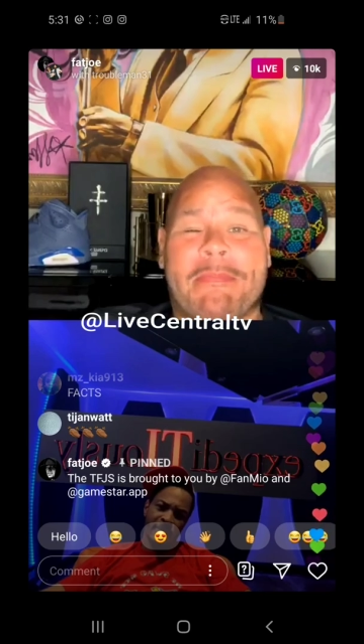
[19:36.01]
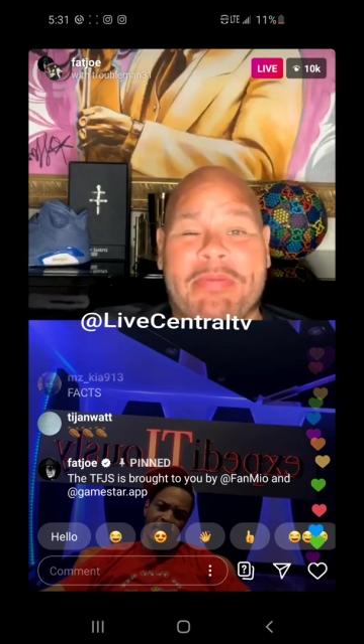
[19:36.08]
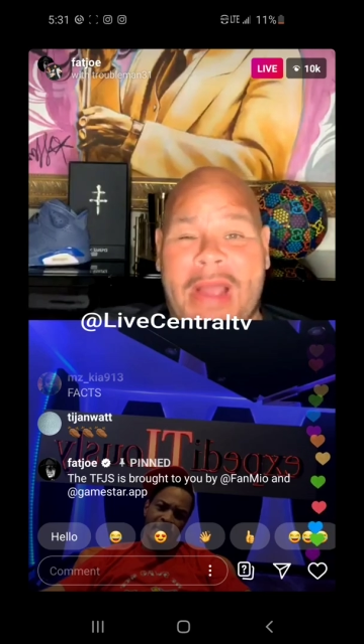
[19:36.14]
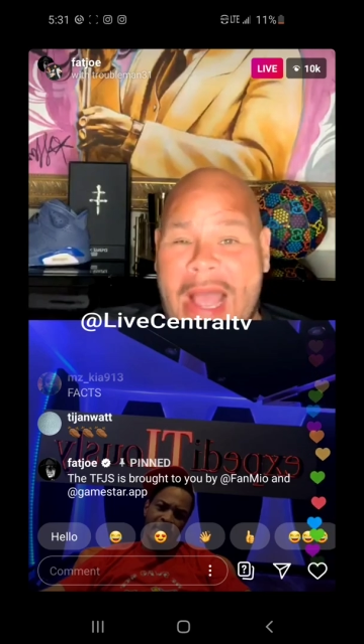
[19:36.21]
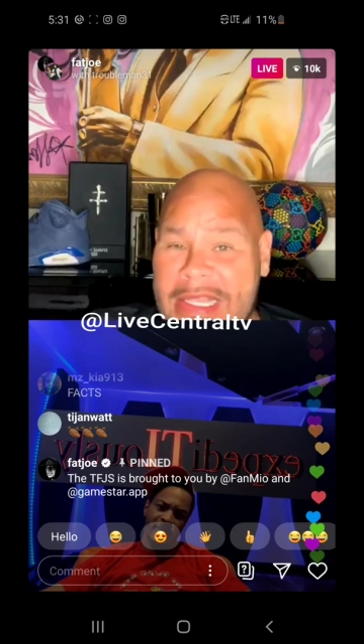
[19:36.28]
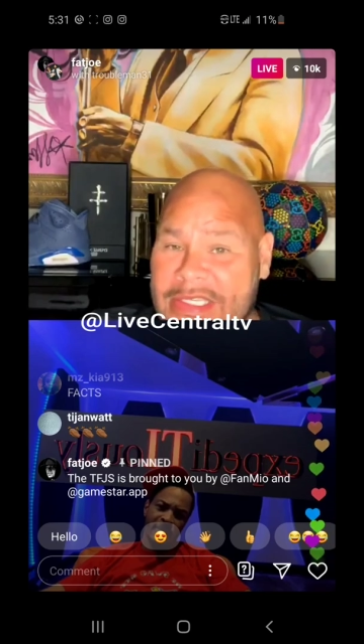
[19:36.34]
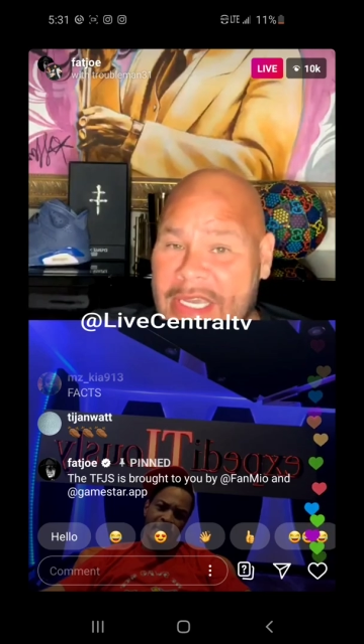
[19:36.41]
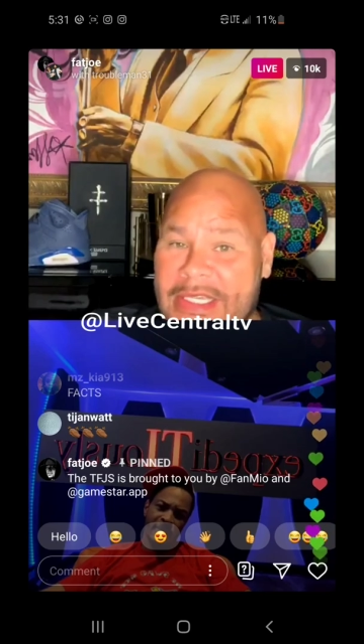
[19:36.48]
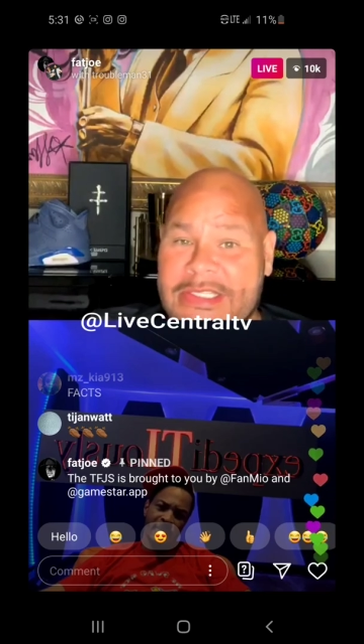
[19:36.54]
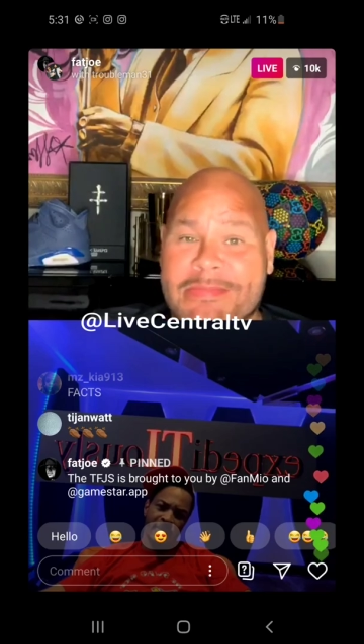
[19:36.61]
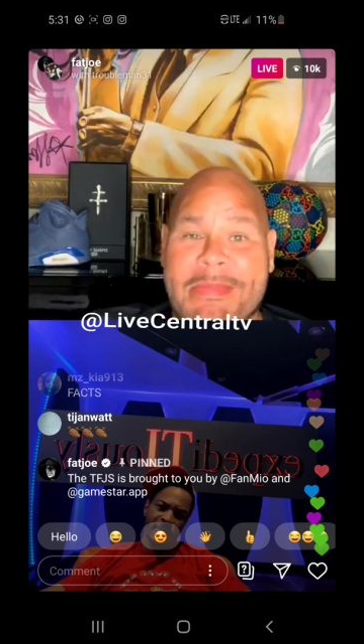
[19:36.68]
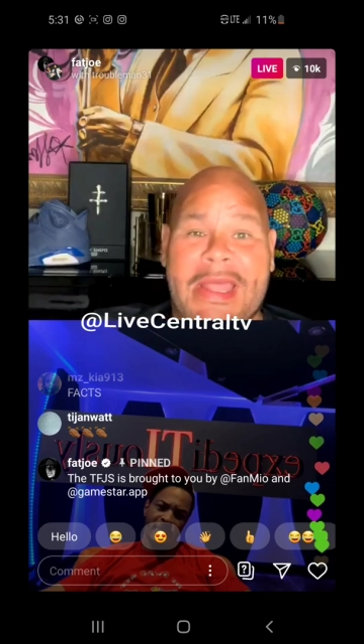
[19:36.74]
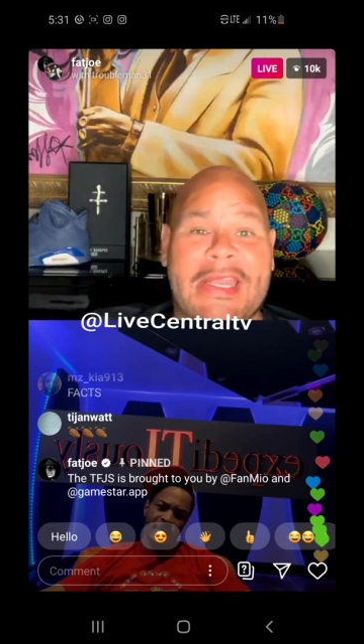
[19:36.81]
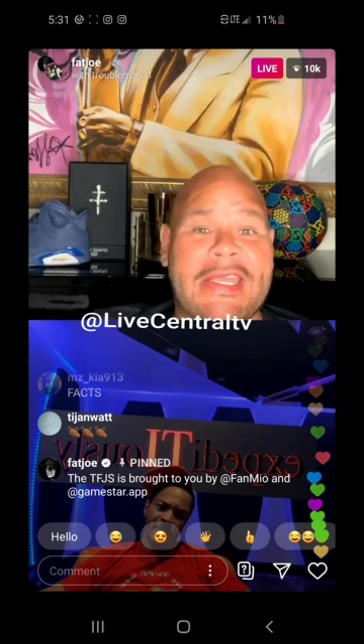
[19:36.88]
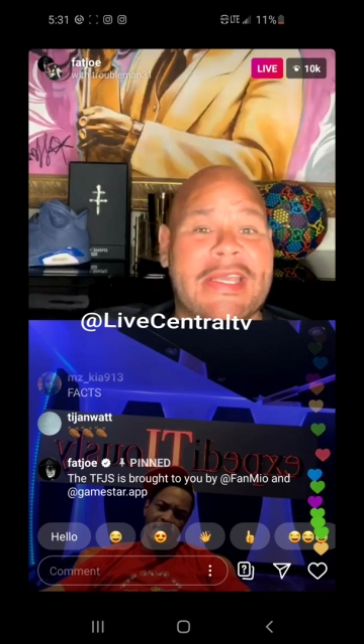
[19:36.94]
projects
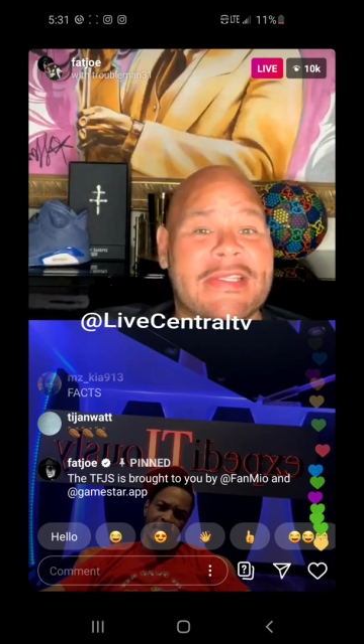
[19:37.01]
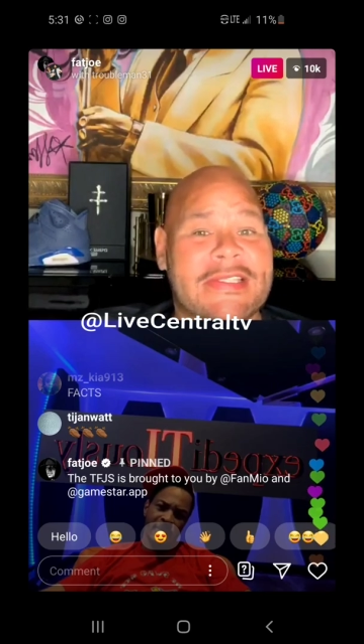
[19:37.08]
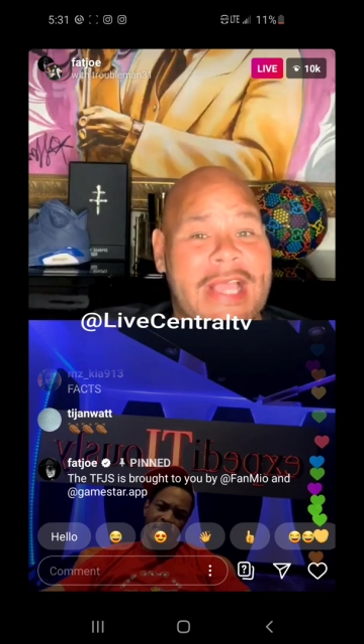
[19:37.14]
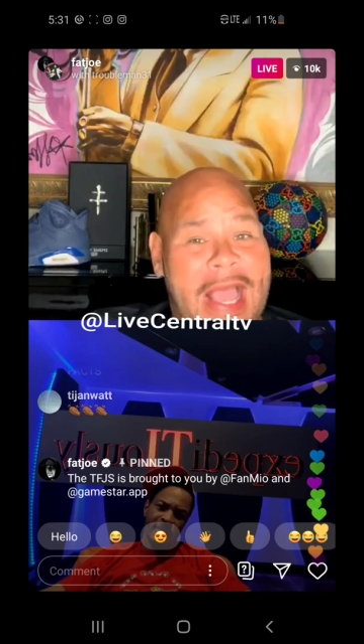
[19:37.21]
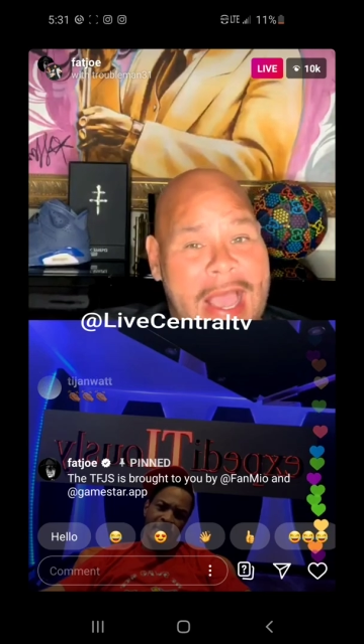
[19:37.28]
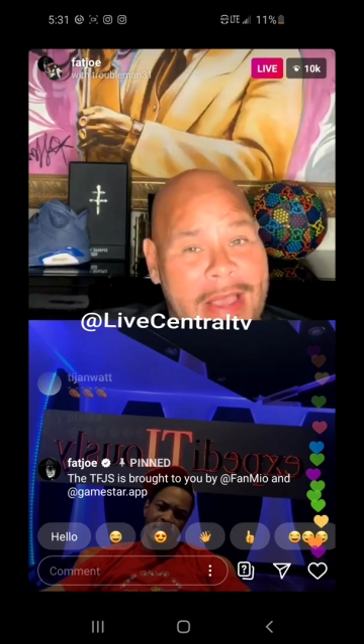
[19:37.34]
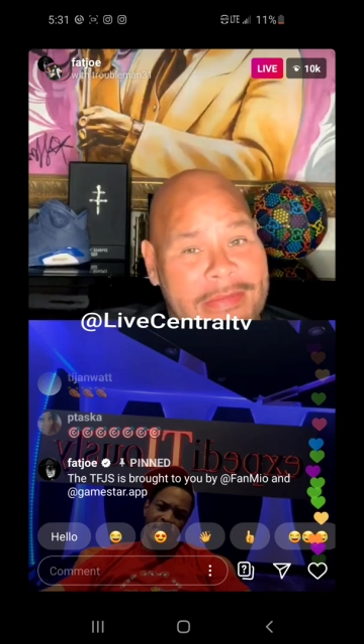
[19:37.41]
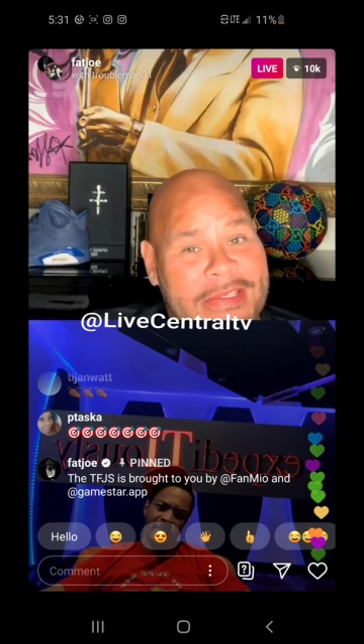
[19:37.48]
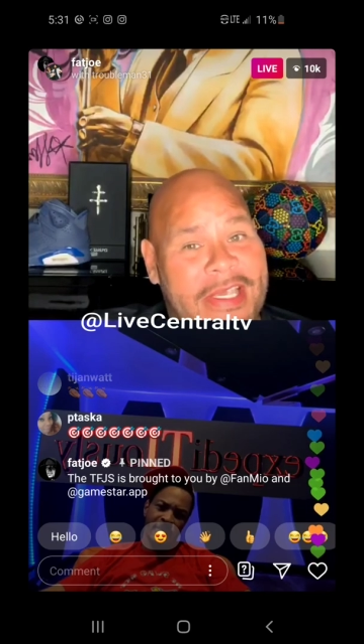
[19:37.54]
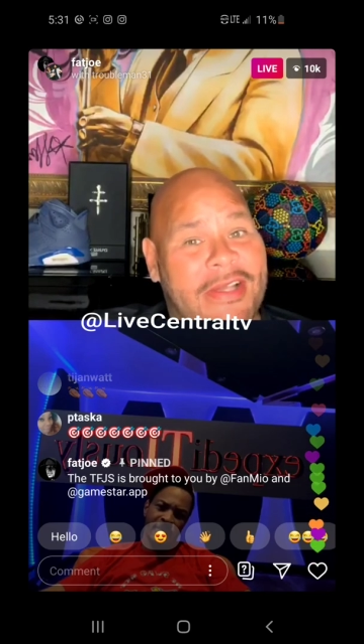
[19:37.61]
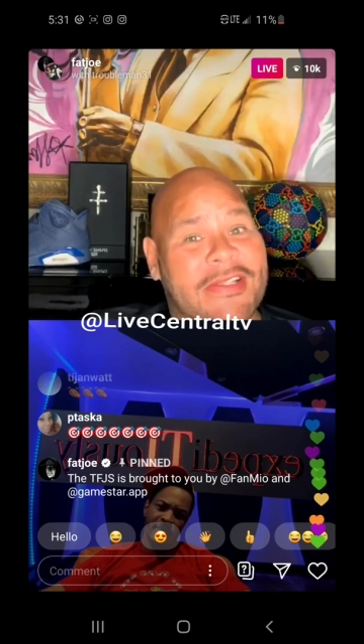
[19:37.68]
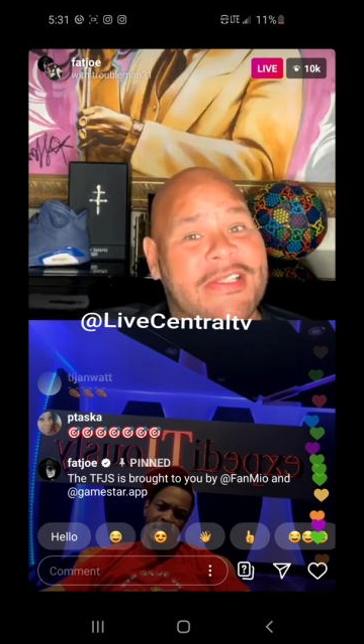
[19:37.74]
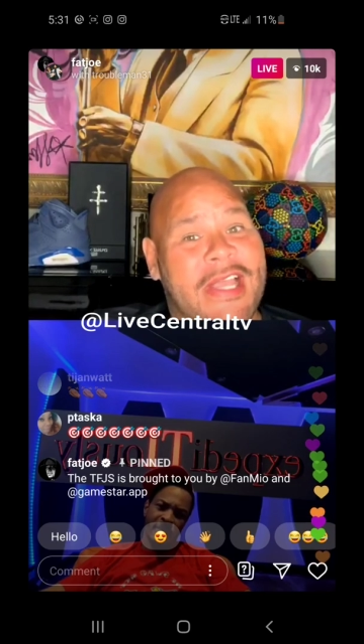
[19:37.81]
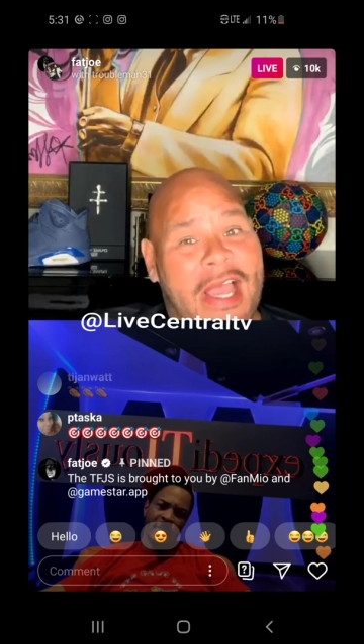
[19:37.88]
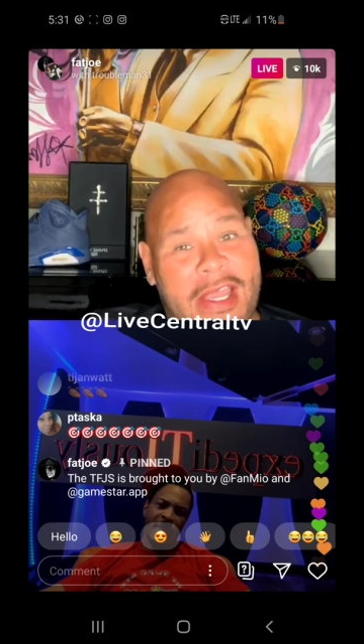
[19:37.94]
many a times. He'll
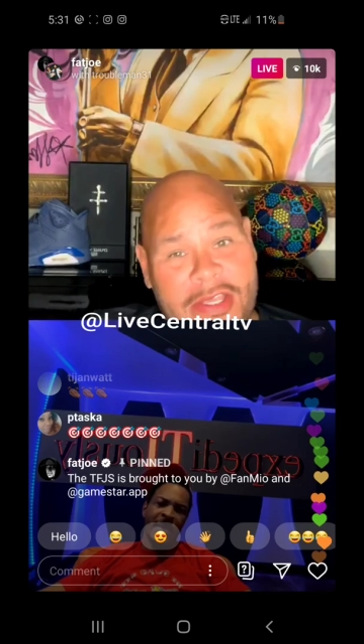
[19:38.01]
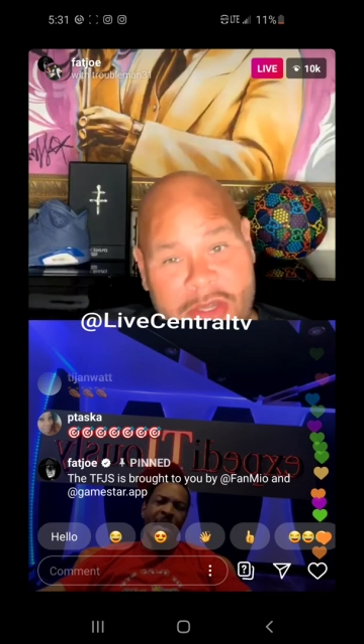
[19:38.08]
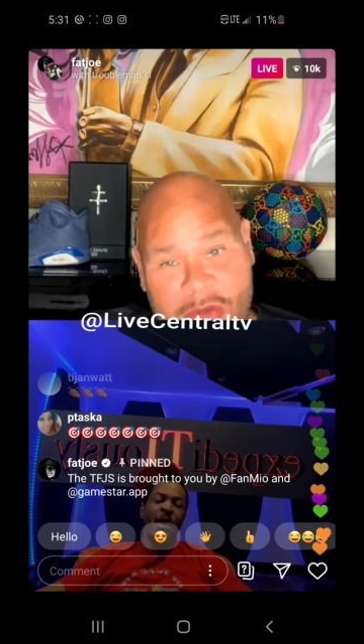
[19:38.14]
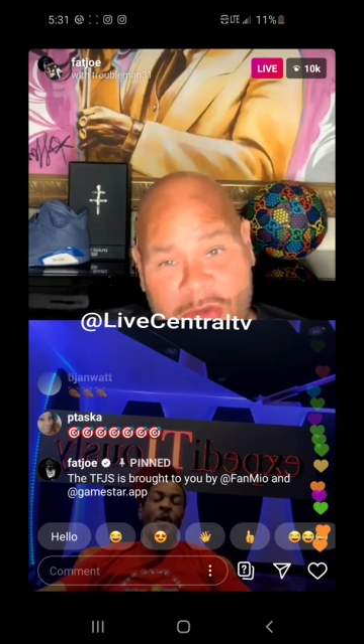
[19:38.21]
tell you.